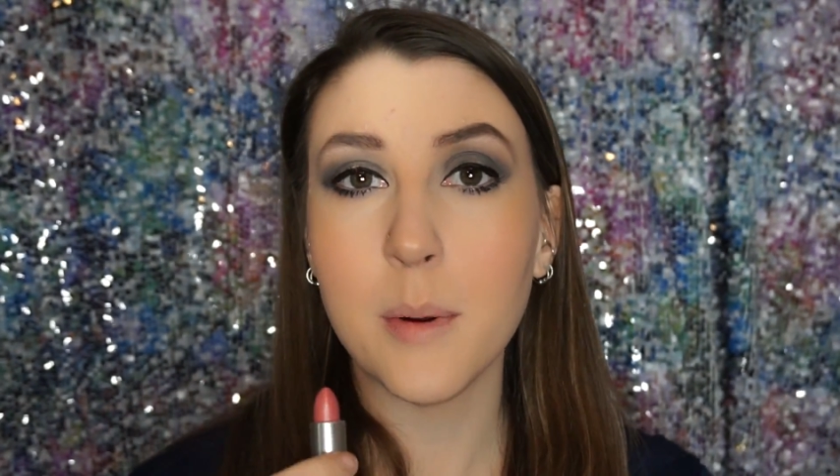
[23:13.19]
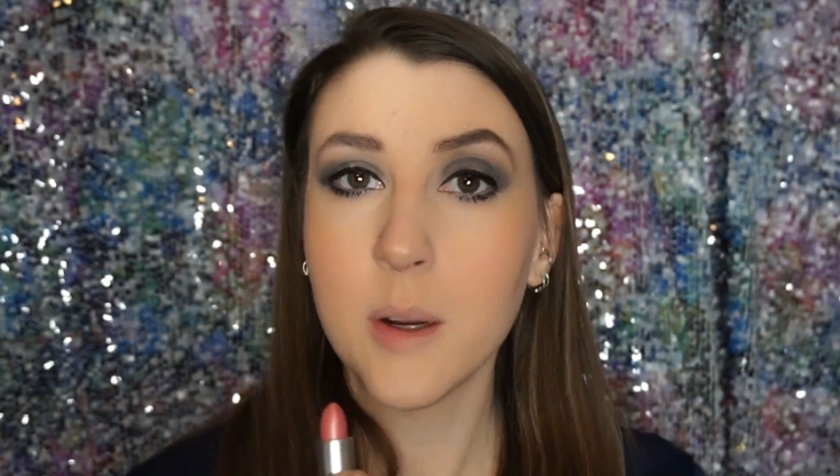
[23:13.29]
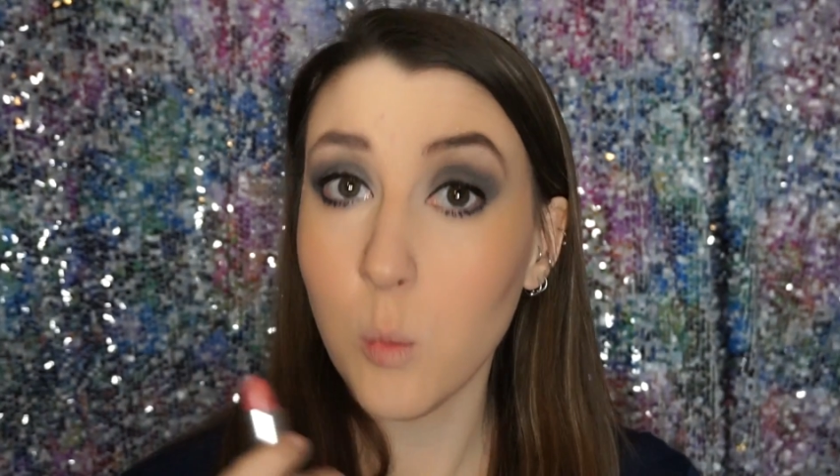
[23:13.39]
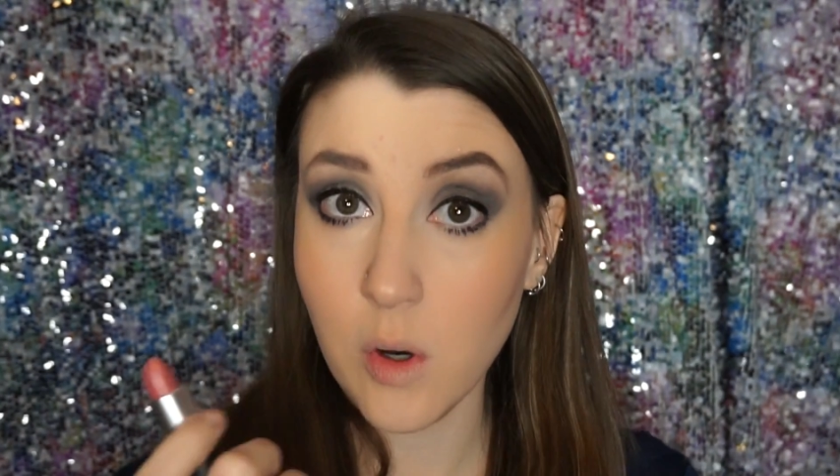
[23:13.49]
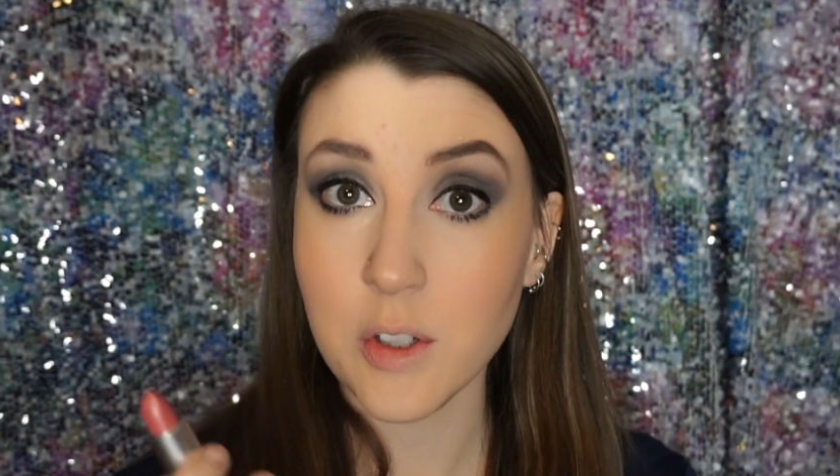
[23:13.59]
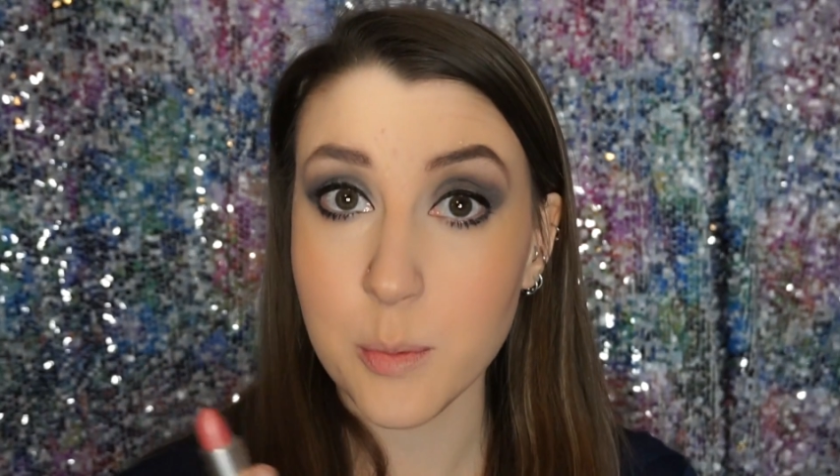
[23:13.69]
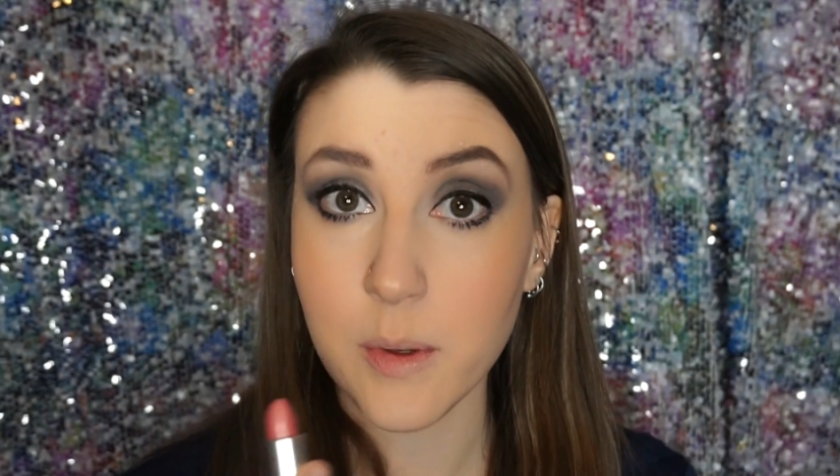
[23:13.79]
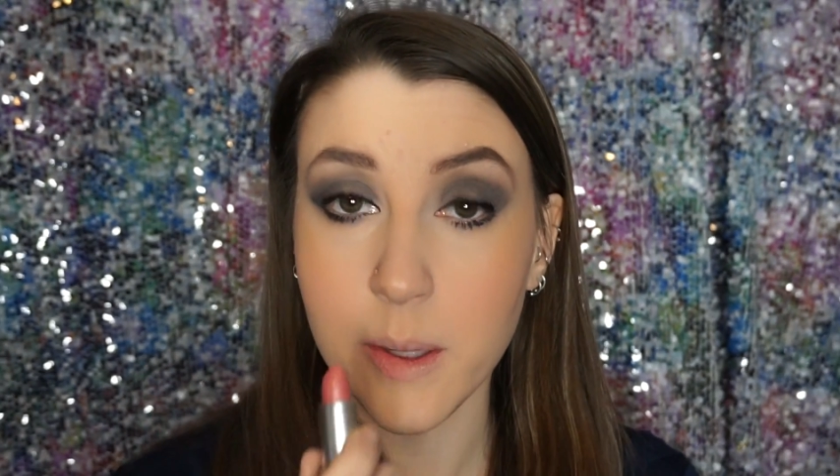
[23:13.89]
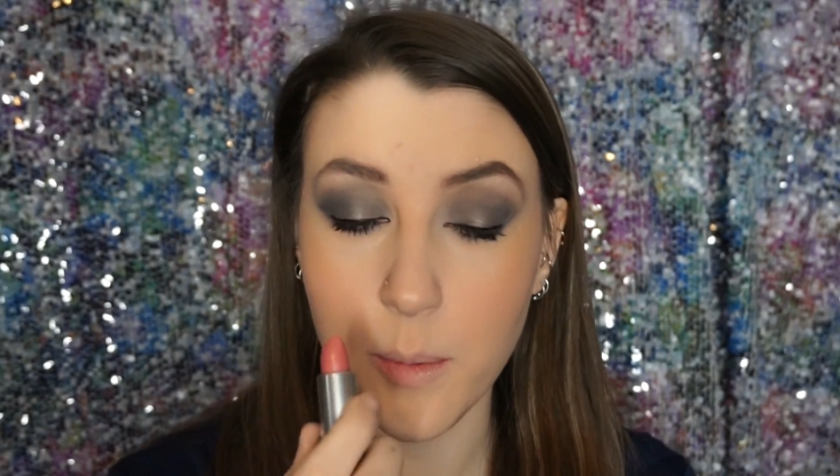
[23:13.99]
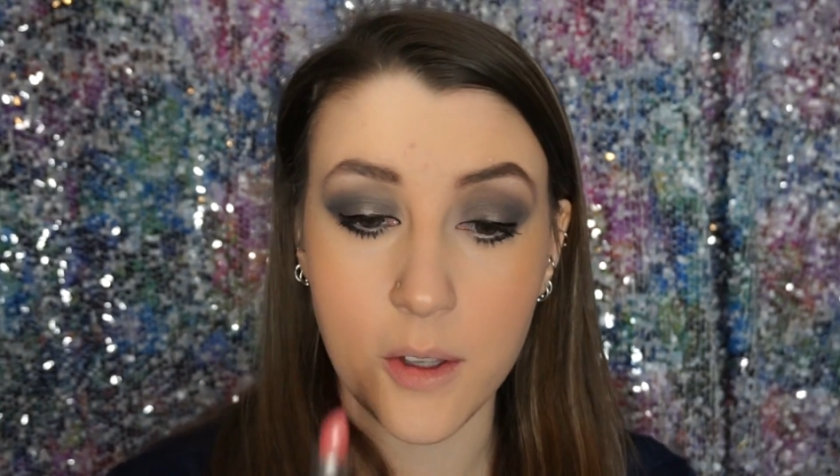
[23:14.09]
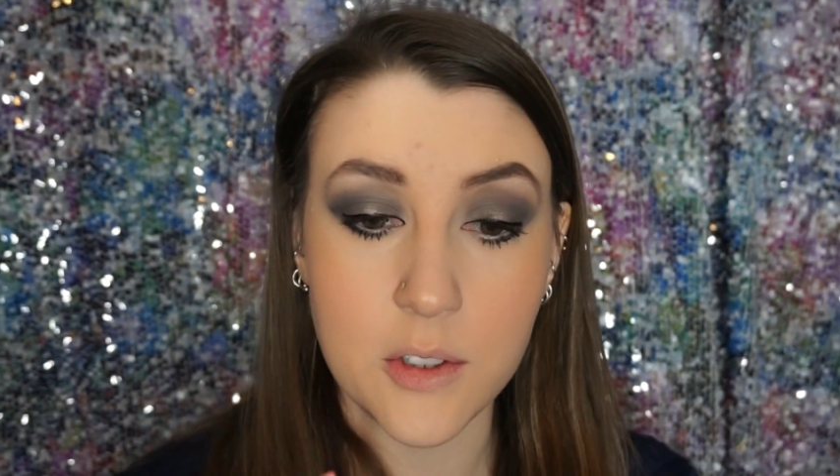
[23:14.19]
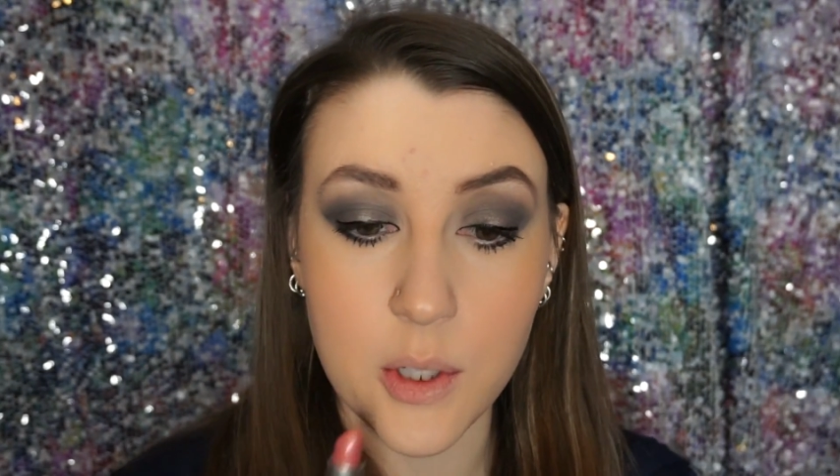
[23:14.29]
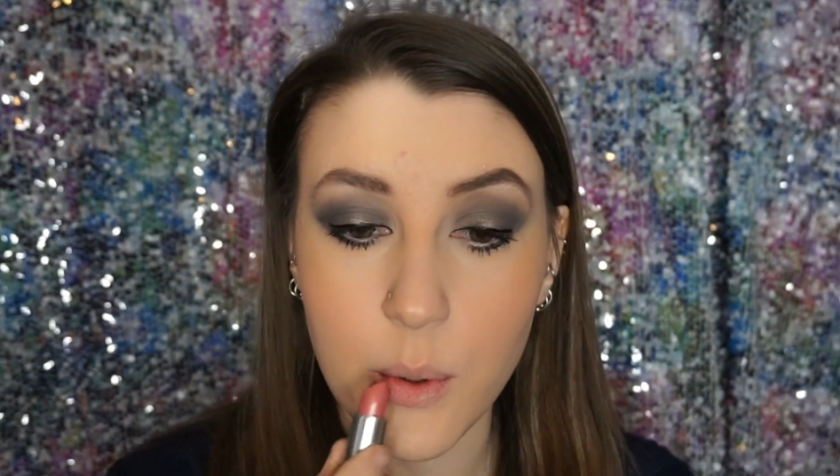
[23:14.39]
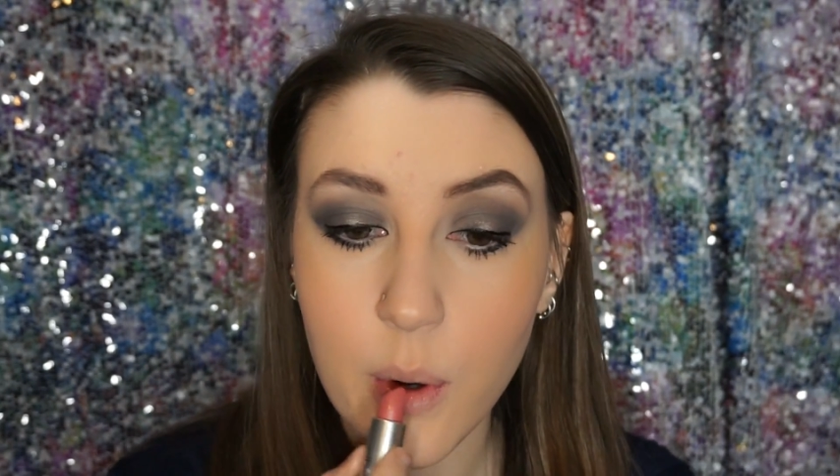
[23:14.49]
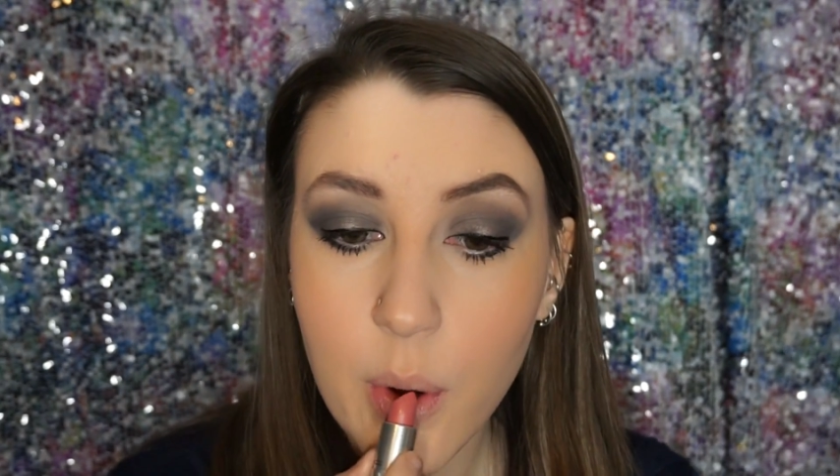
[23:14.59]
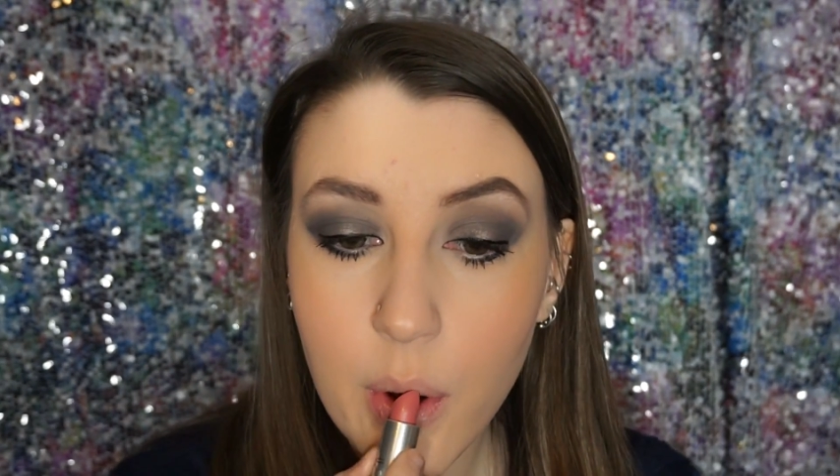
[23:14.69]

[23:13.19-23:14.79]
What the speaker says: but it works really well too.